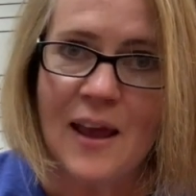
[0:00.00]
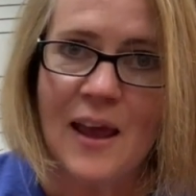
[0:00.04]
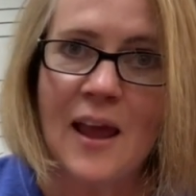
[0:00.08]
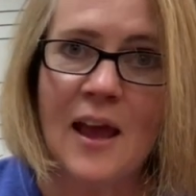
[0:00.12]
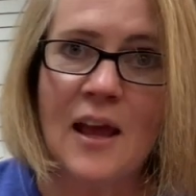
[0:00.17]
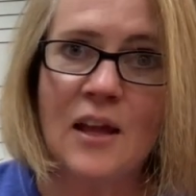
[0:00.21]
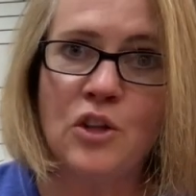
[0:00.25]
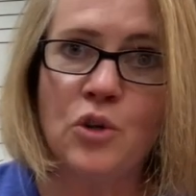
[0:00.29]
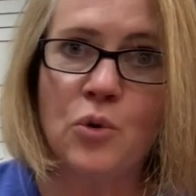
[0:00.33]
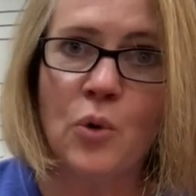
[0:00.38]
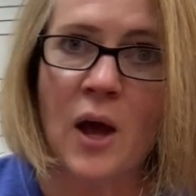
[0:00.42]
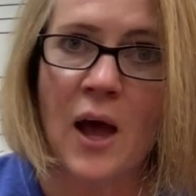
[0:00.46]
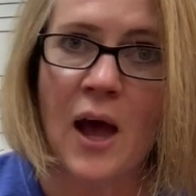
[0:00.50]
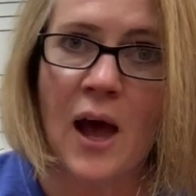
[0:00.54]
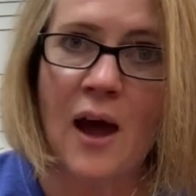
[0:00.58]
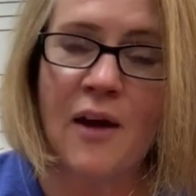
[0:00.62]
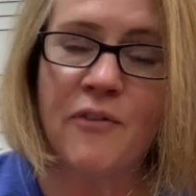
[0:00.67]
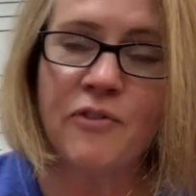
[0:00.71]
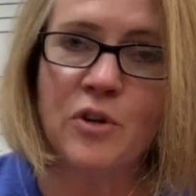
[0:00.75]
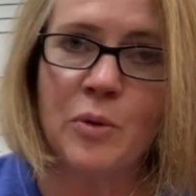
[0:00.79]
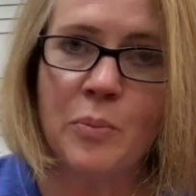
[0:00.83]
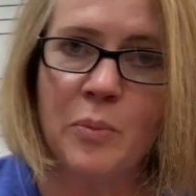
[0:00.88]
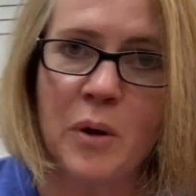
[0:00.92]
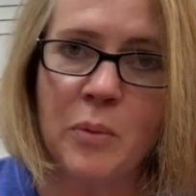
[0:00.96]
and you
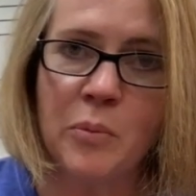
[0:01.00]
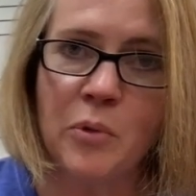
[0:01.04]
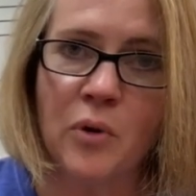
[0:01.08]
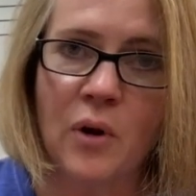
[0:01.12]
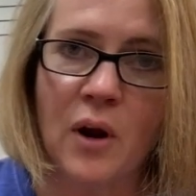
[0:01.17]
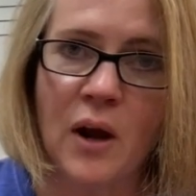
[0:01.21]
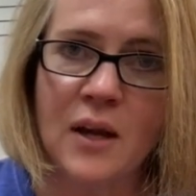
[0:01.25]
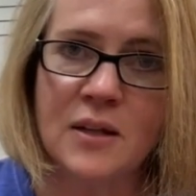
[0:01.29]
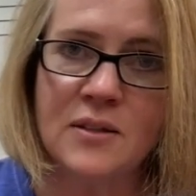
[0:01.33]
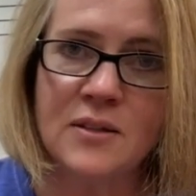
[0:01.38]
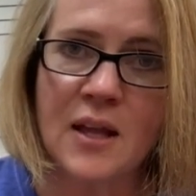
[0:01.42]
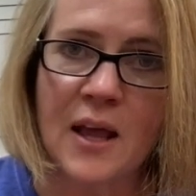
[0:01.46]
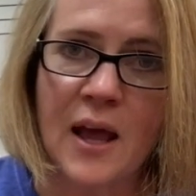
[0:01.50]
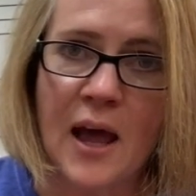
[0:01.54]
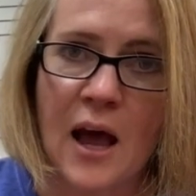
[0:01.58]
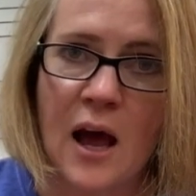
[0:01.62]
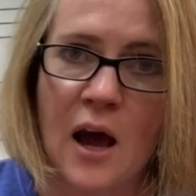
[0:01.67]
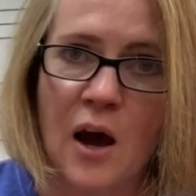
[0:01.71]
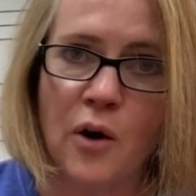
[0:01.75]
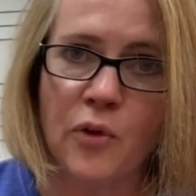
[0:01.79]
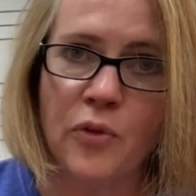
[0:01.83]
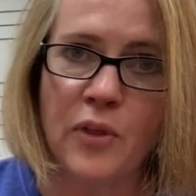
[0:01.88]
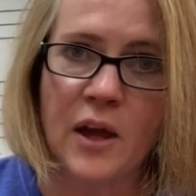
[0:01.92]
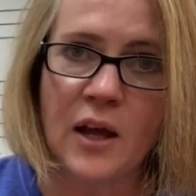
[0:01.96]
have to memorize
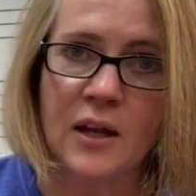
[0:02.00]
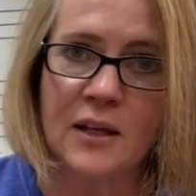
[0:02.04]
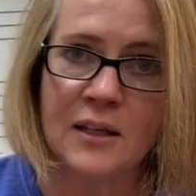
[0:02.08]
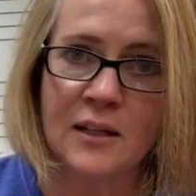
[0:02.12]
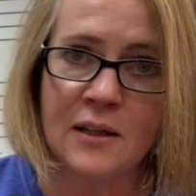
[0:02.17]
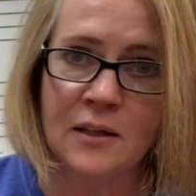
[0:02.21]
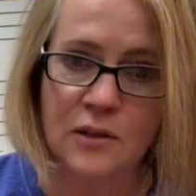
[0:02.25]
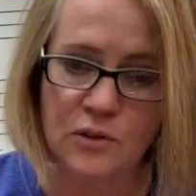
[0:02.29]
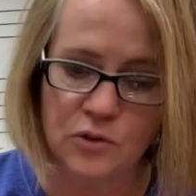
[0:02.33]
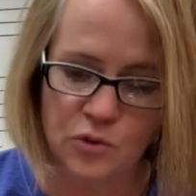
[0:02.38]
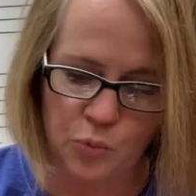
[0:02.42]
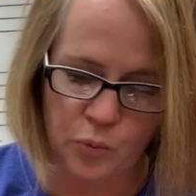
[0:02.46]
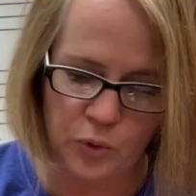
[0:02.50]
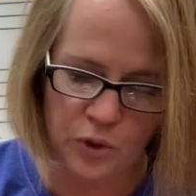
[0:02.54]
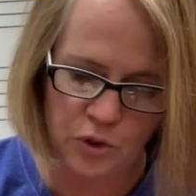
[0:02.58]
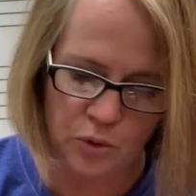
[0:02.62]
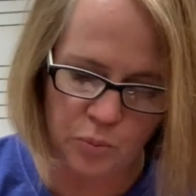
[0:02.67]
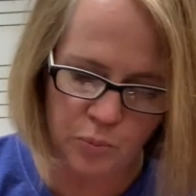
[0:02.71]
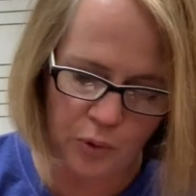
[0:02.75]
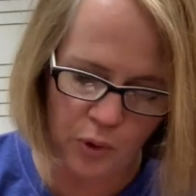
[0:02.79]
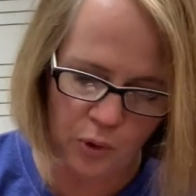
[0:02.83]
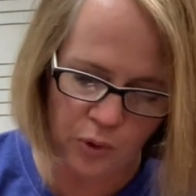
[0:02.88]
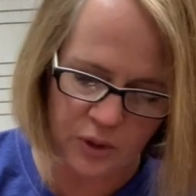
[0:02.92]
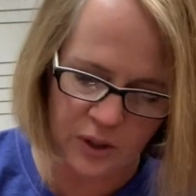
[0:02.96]
how that is when you
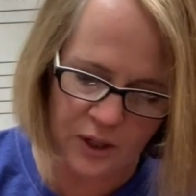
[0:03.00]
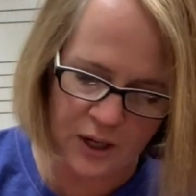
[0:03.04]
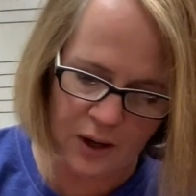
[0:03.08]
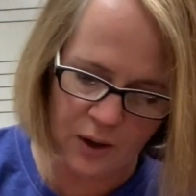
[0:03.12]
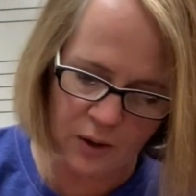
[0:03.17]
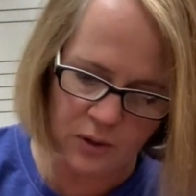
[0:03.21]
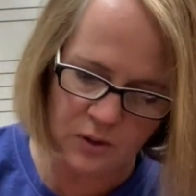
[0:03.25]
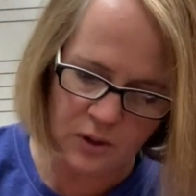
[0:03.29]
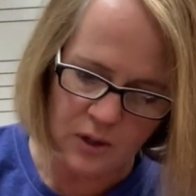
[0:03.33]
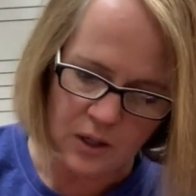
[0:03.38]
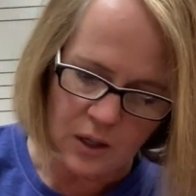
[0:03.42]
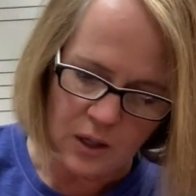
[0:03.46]
pull it out.